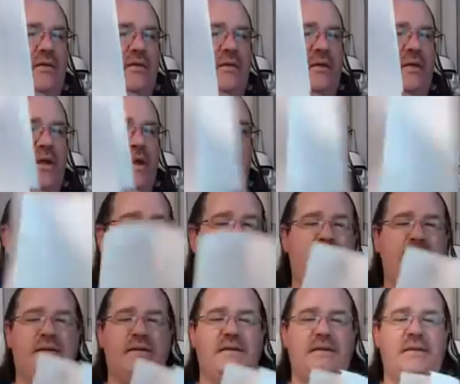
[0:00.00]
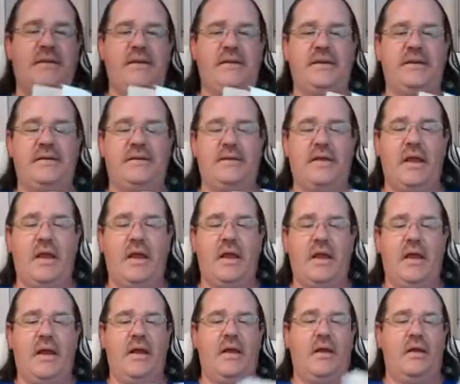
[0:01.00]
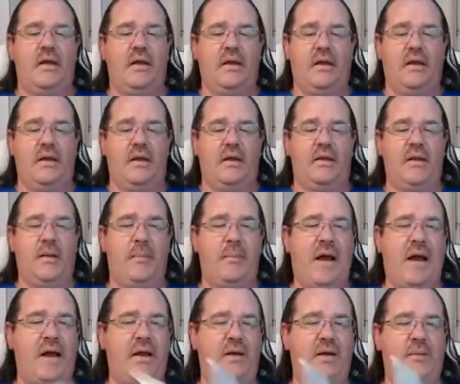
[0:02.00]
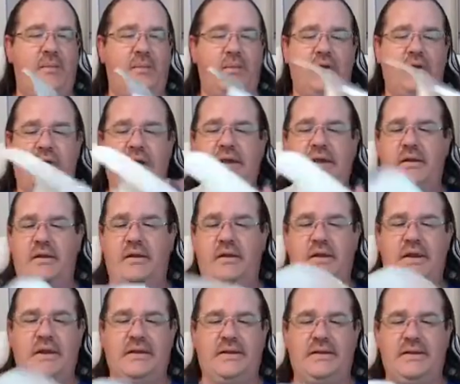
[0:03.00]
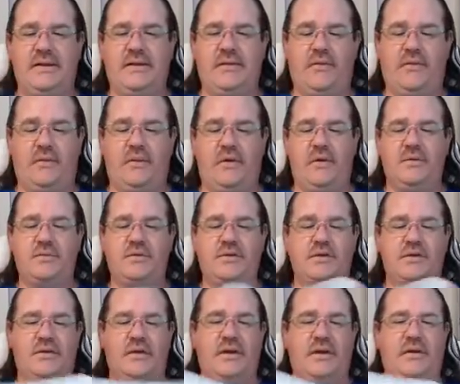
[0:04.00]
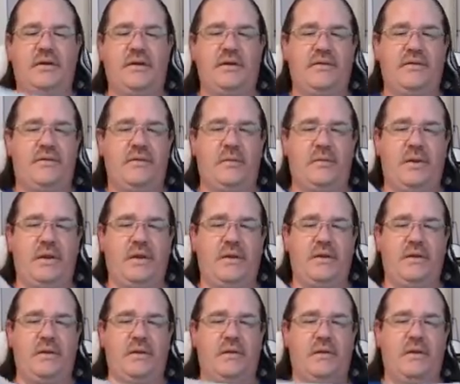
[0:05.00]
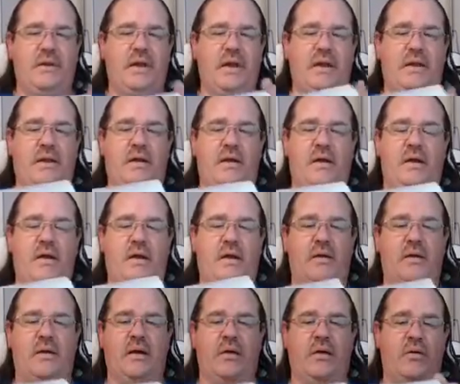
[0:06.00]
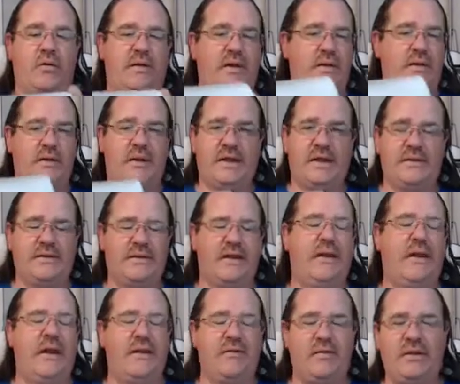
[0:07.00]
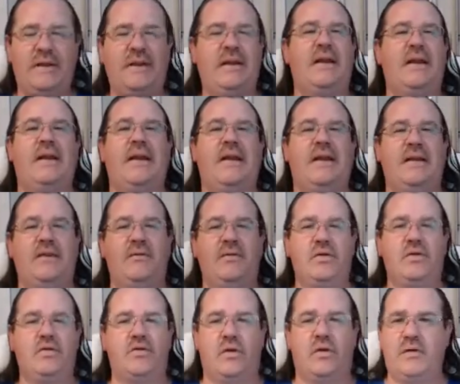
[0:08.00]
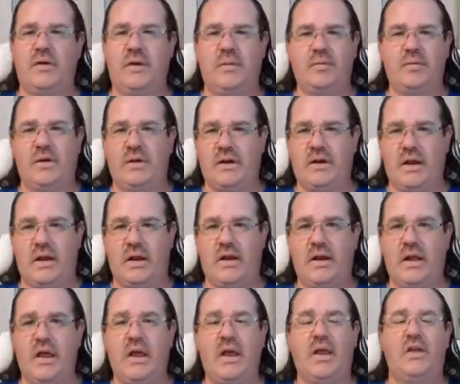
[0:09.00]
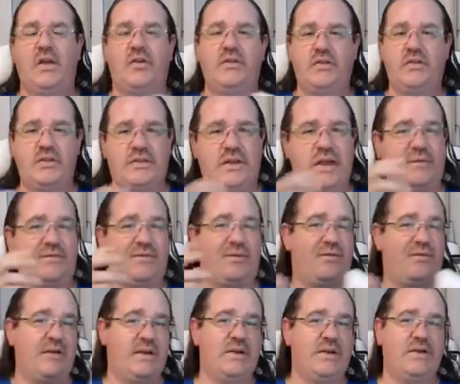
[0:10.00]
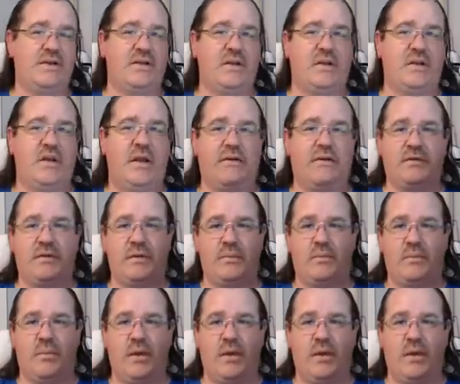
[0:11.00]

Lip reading: for the cut lines of these. The bottom, you get these forearms just like this from me. Okay, already, like I said, everything that I give you is already pre-cut. You just have to finish it. You have to